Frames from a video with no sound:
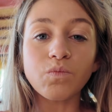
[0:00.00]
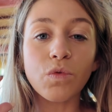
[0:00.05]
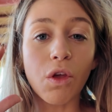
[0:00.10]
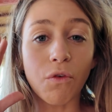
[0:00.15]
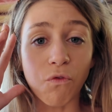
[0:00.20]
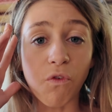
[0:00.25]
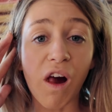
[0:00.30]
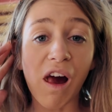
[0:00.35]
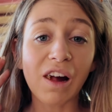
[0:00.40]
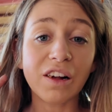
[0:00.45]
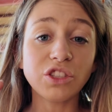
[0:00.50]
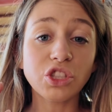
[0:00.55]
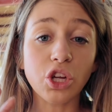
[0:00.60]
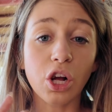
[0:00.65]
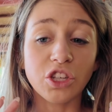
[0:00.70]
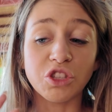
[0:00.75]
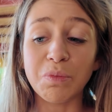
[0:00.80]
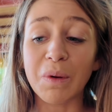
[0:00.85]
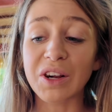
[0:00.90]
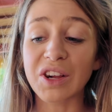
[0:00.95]
The fries
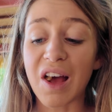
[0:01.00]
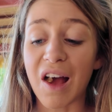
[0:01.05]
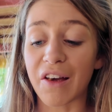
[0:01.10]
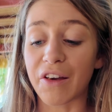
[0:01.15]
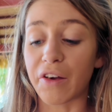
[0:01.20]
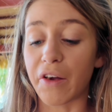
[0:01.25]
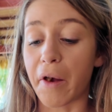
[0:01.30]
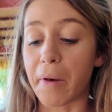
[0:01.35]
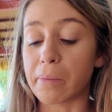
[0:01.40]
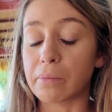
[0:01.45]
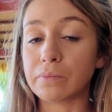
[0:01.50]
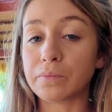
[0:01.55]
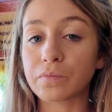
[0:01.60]
are spectacular.